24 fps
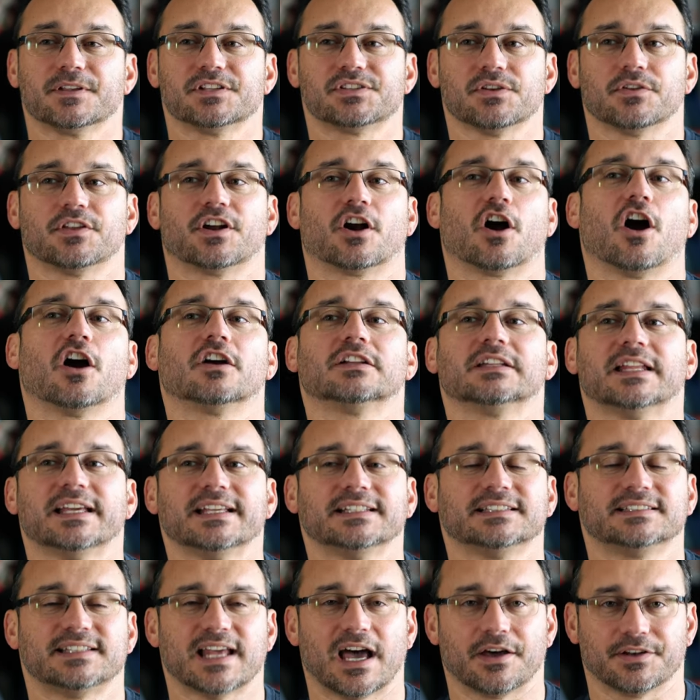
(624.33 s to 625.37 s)
So there are
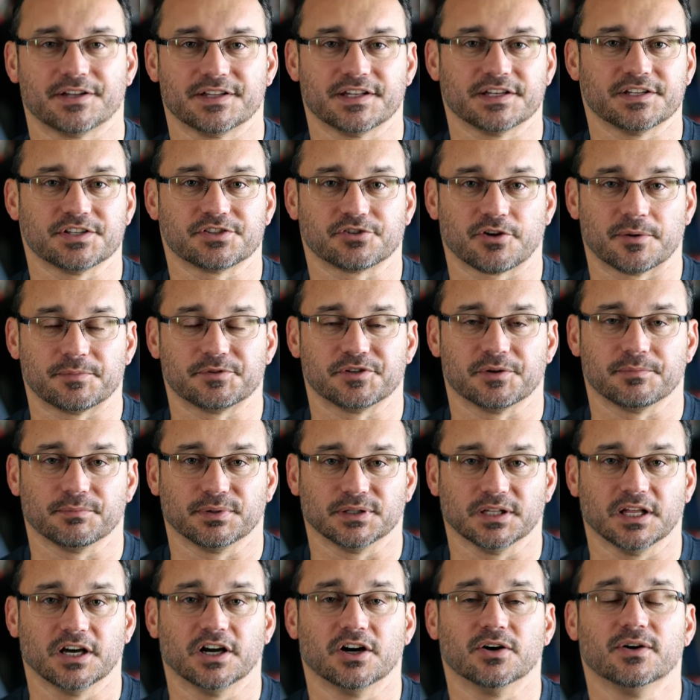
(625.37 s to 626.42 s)
links down in the description
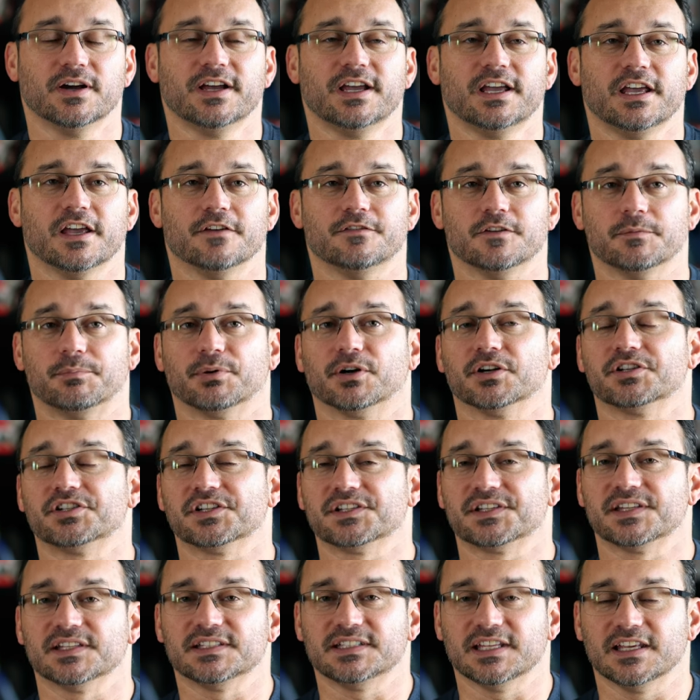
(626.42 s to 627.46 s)
below. If you
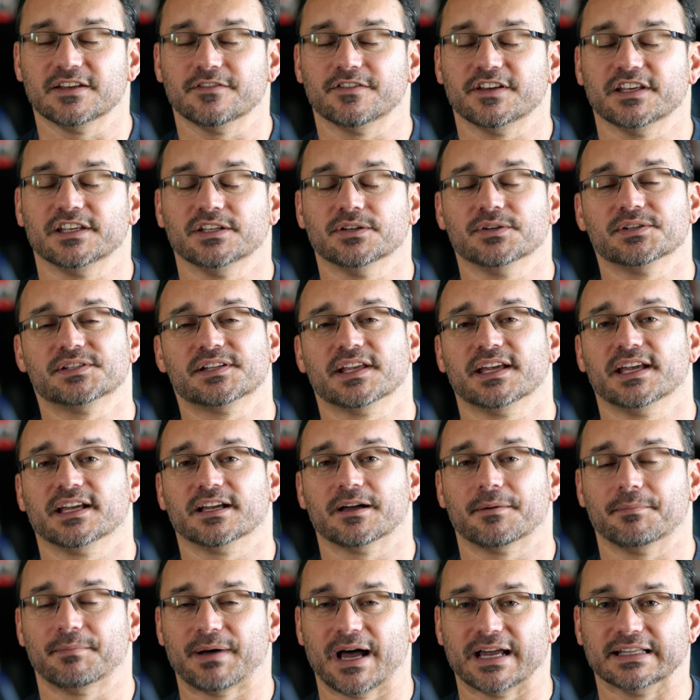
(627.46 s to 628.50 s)
purchase the TV using
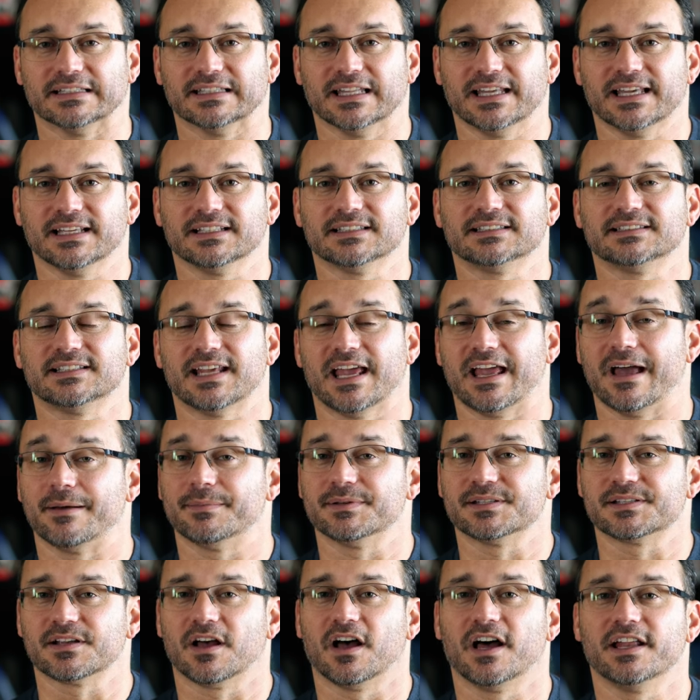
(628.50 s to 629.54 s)
my links to
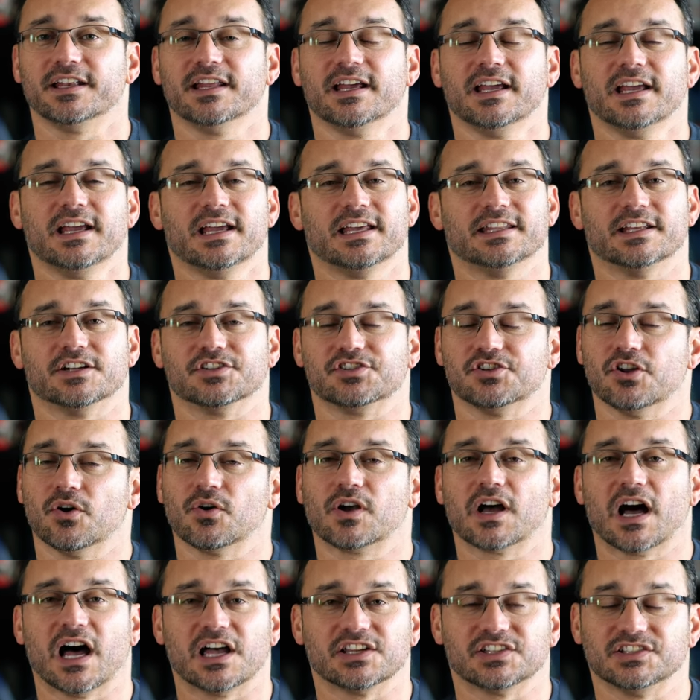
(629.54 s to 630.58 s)
Amazon, there's no
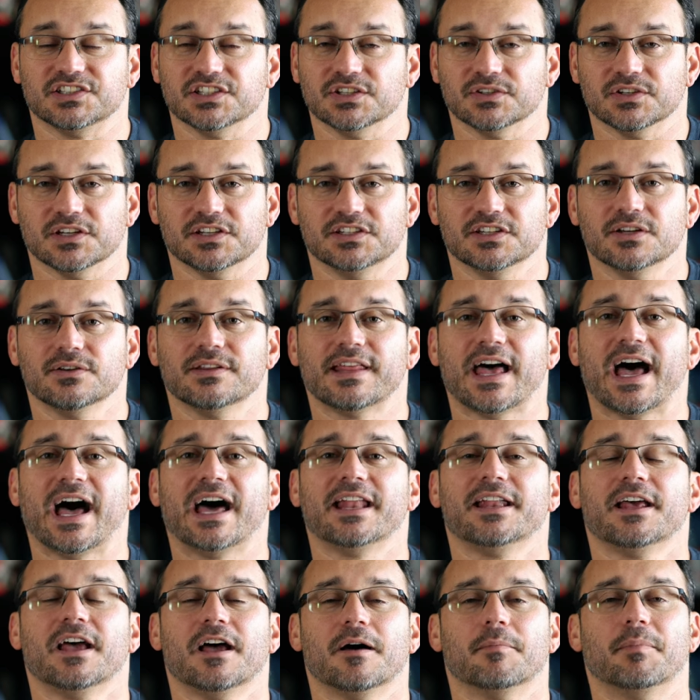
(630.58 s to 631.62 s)
cost to you to do
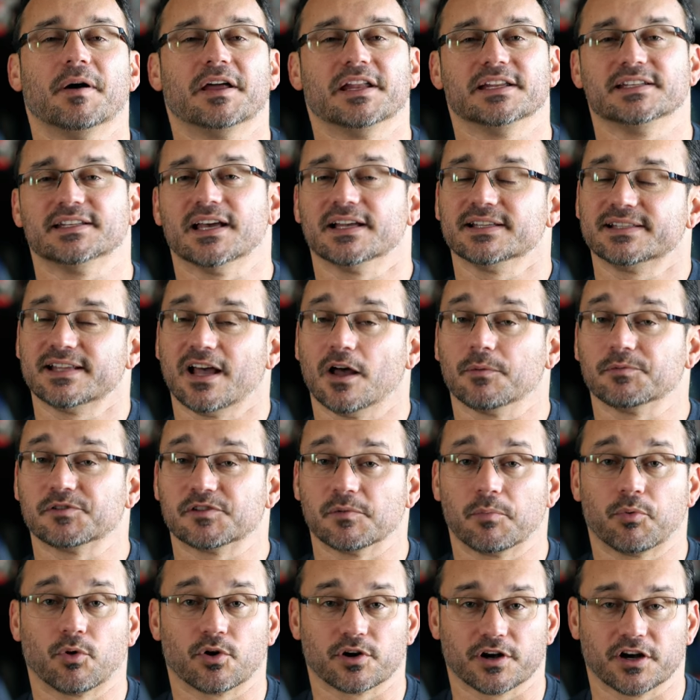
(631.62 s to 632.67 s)
that, but it does help
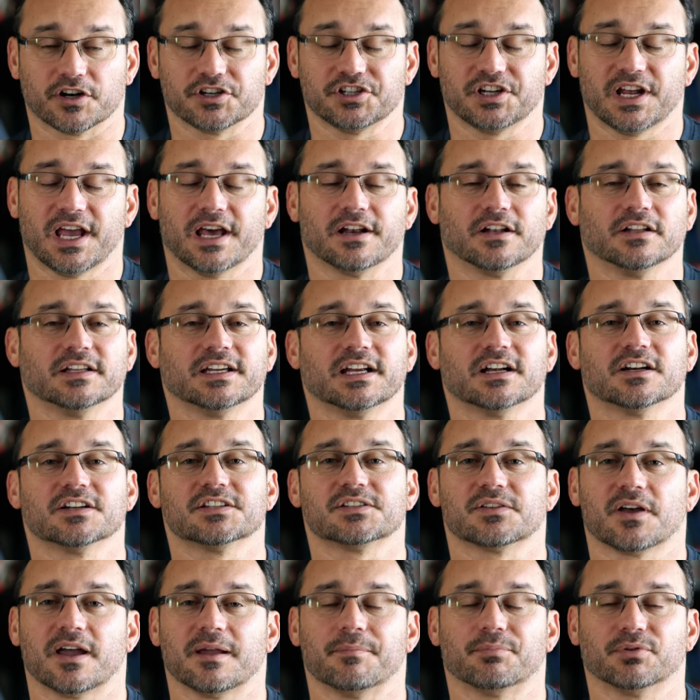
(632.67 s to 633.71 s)
support our channel here,
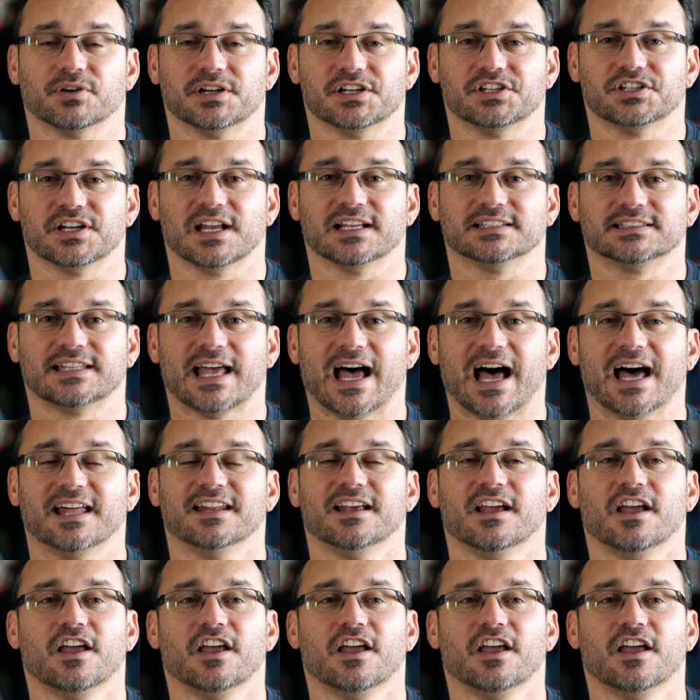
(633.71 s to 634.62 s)
so I appreciate that.